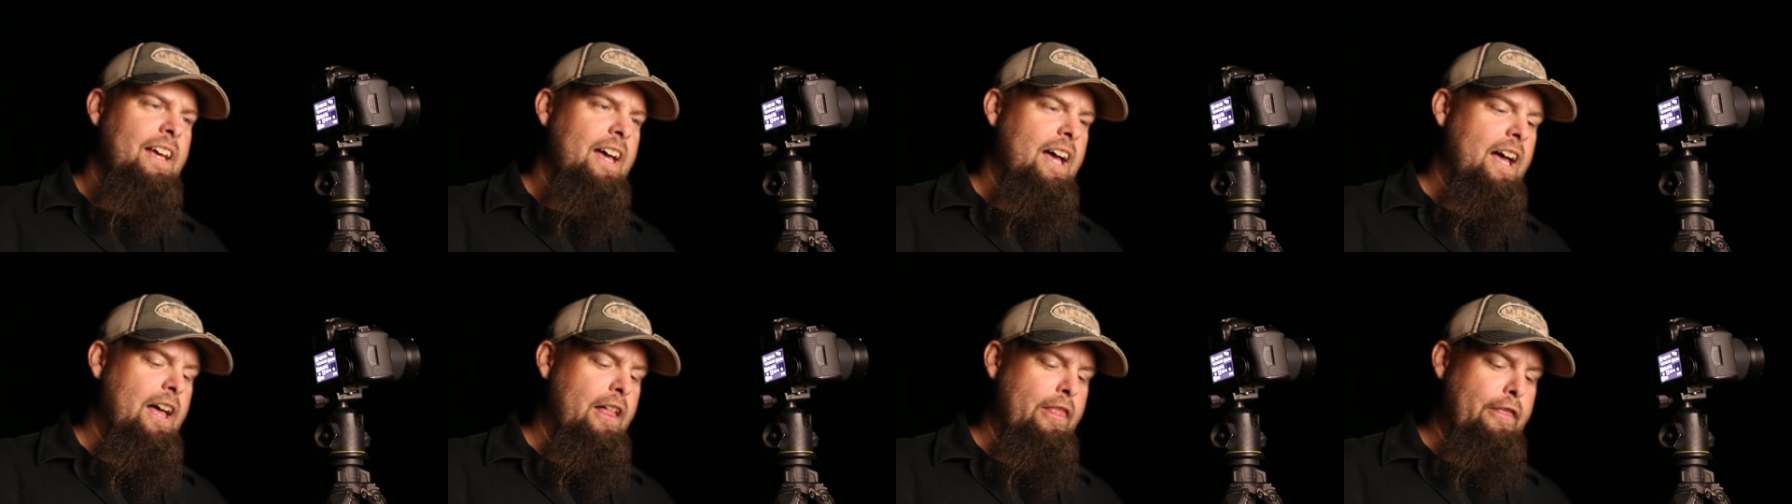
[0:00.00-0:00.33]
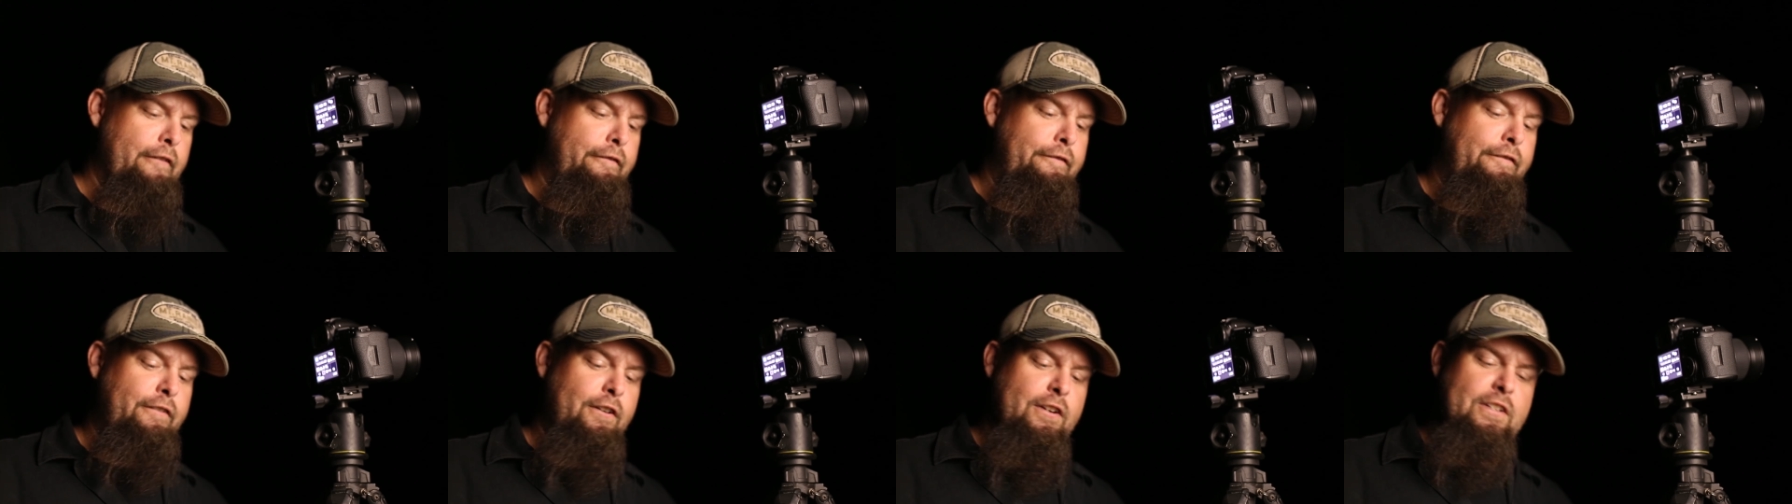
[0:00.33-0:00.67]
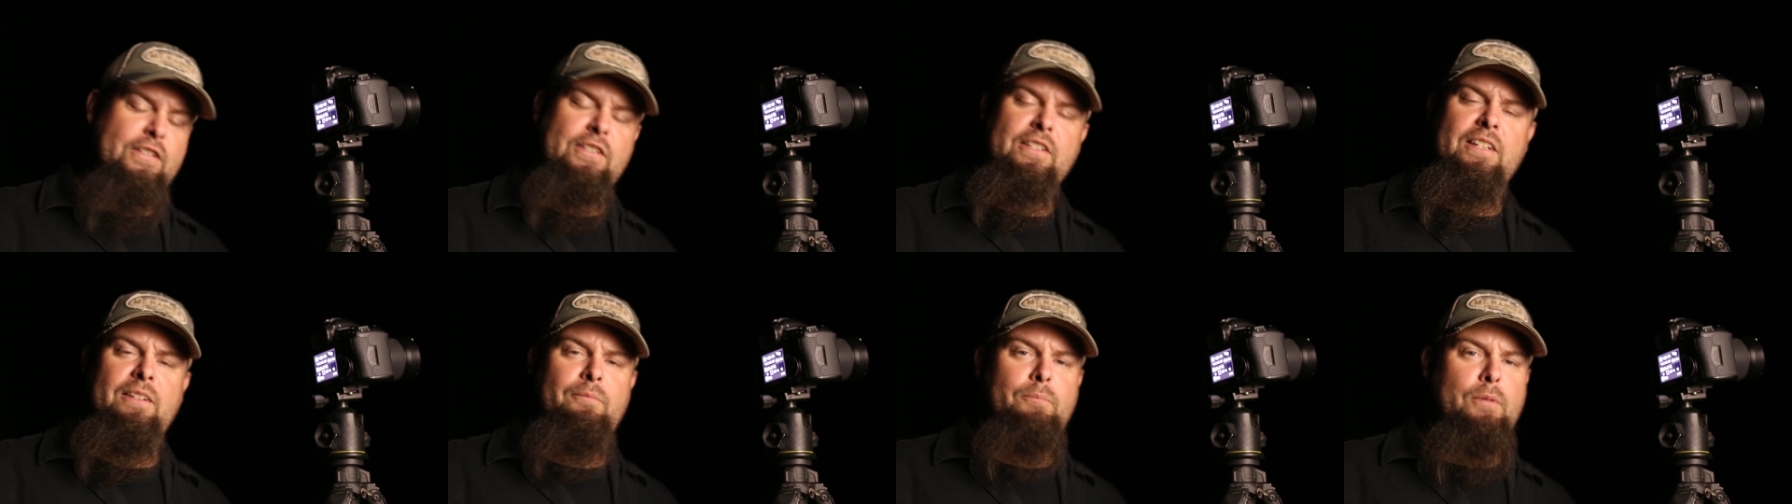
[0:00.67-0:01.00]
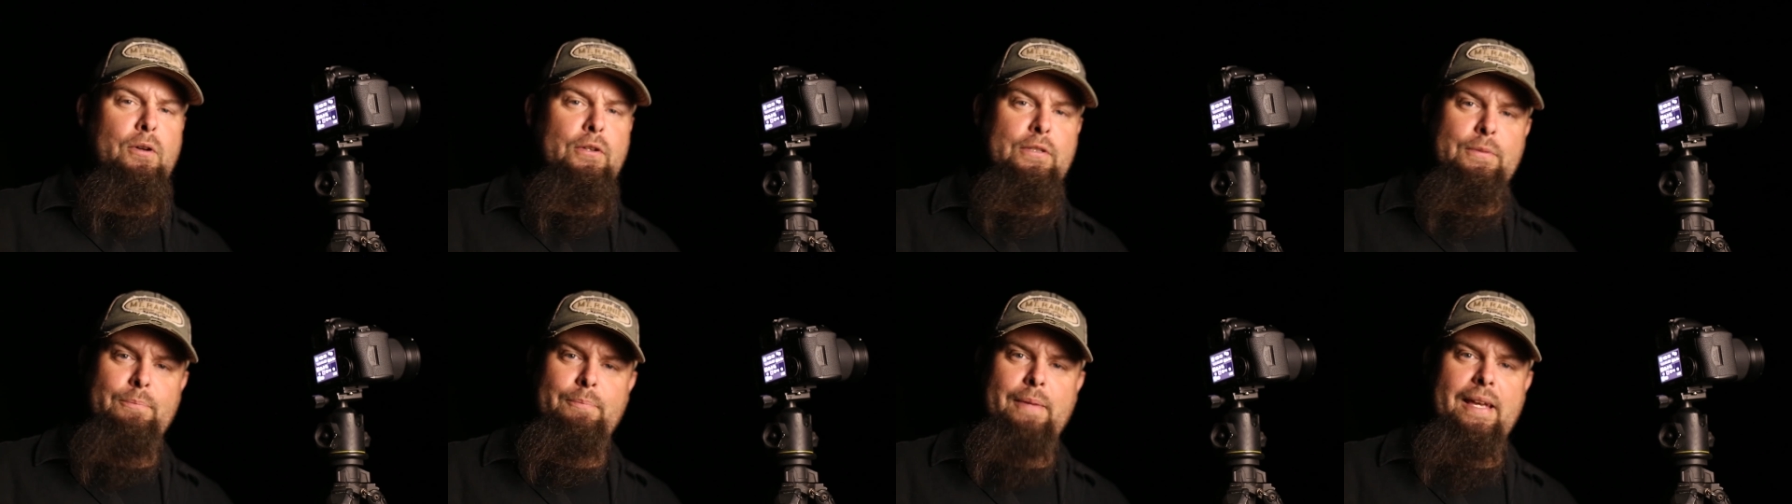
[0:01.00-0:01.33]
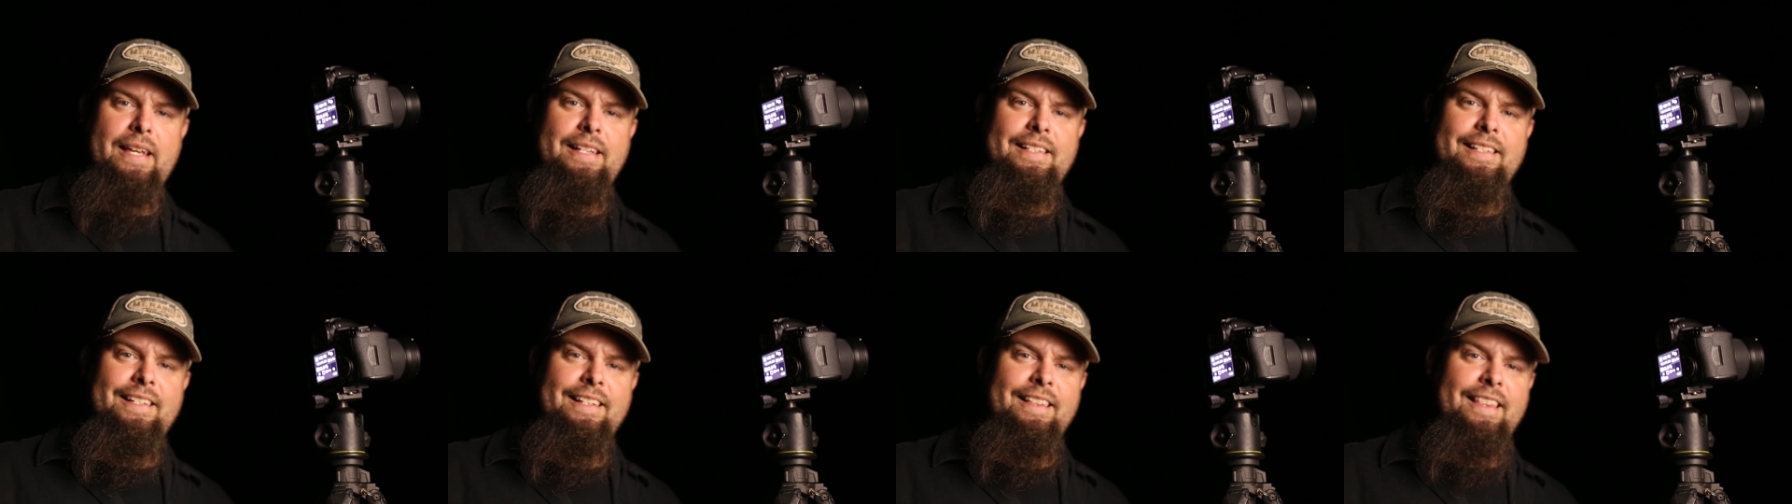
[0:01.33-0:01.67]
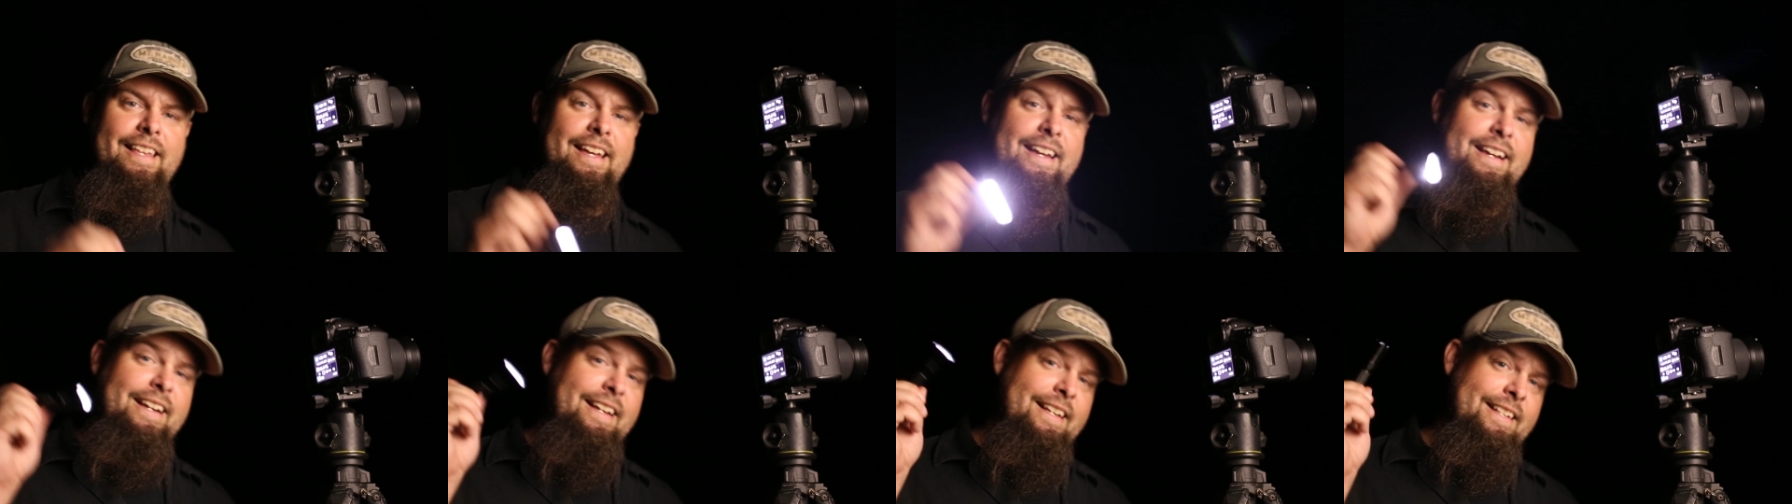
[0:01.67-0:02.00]
Uh, the first and most basic
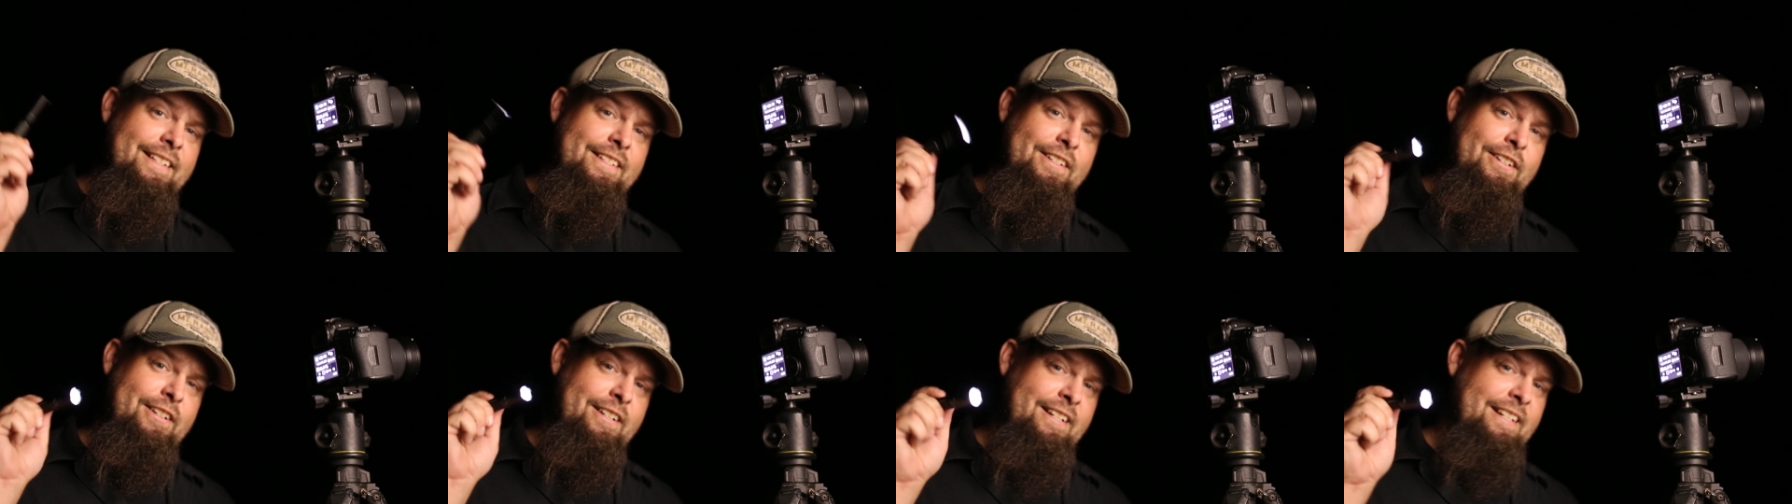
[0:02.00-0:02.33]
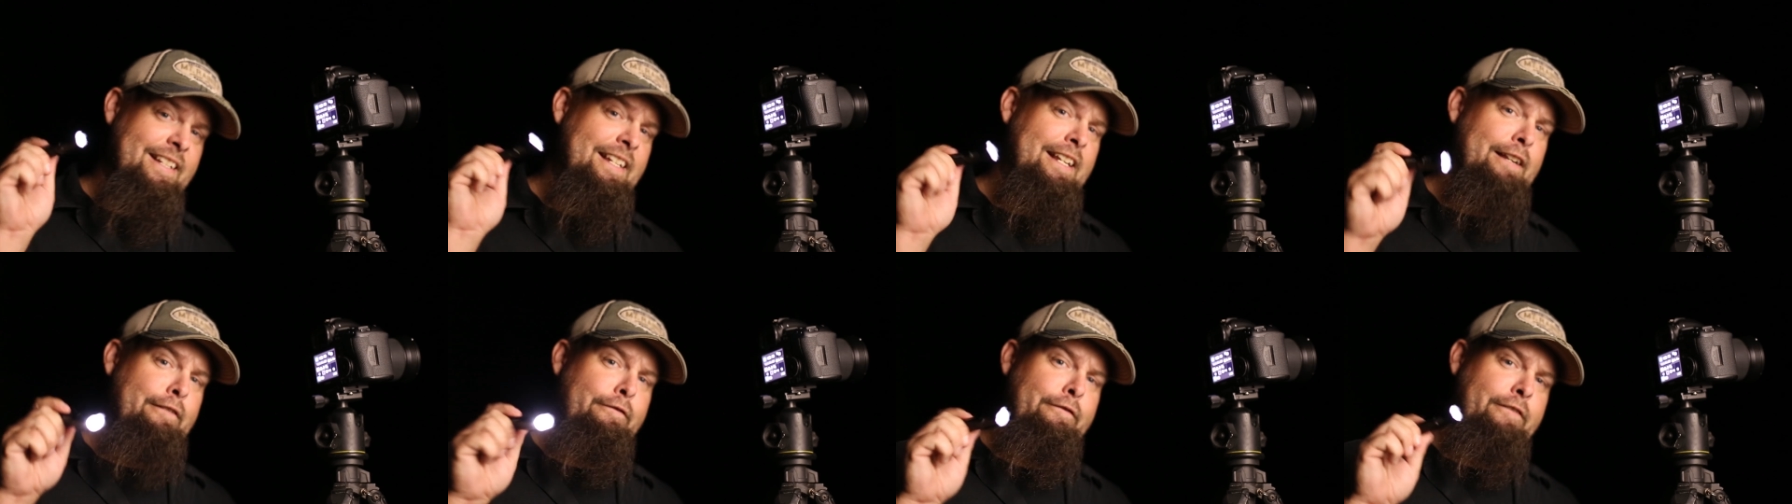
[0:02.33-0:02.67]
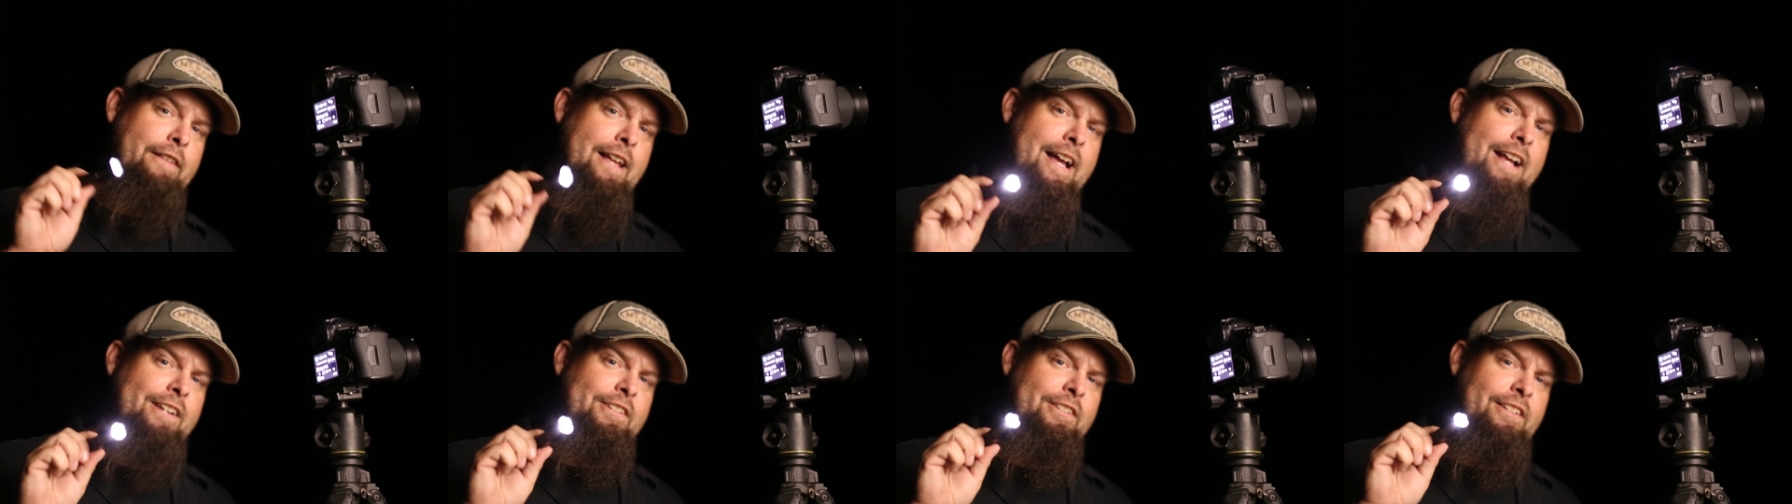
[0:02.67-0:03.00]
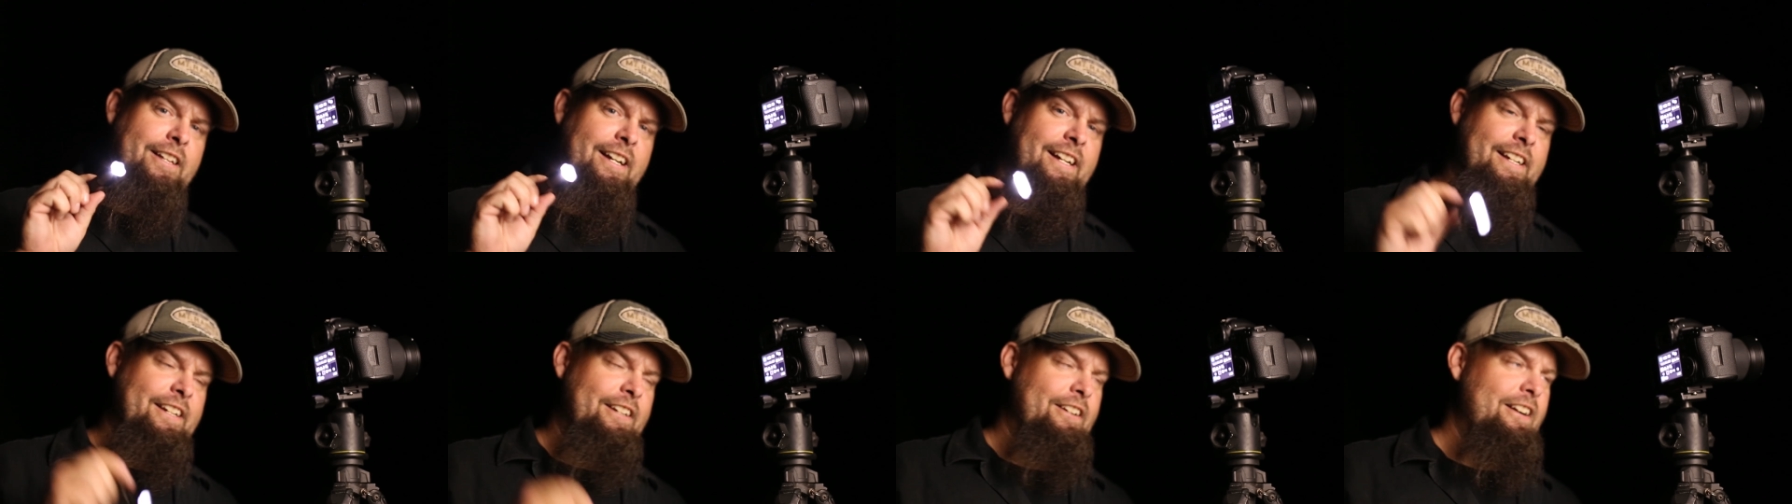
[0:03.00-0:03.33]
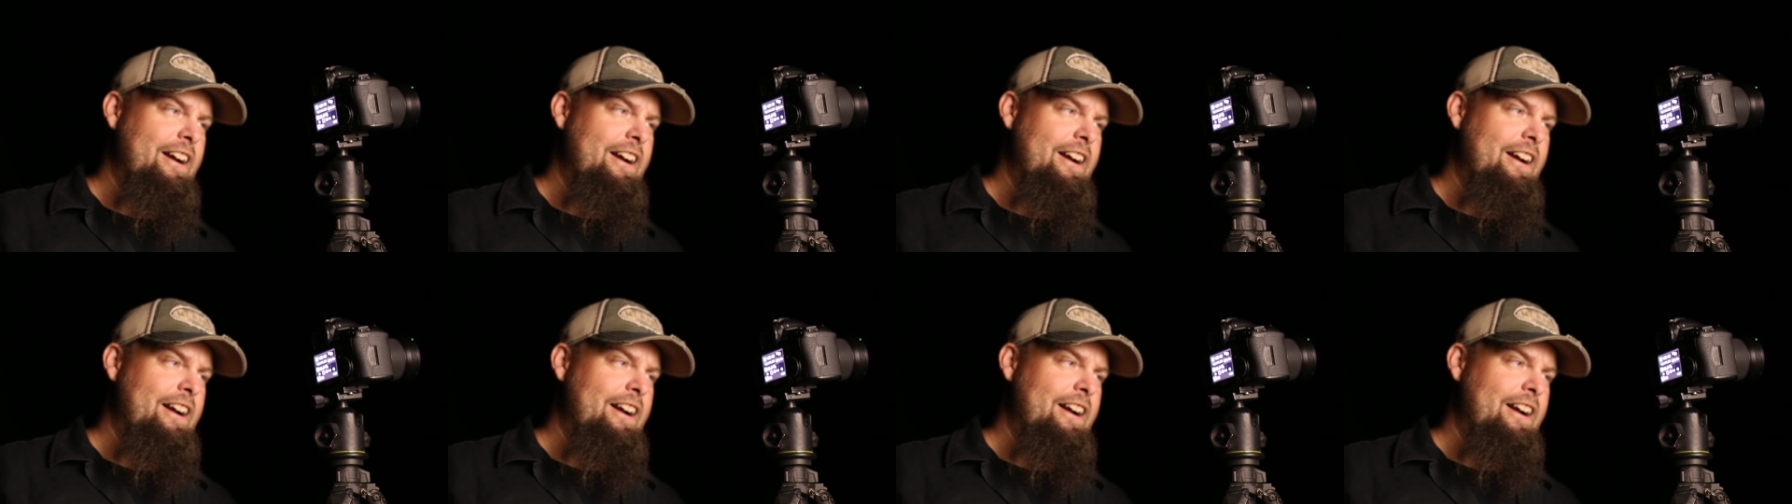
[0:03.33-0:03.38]
thing is you're going to need a flashlight.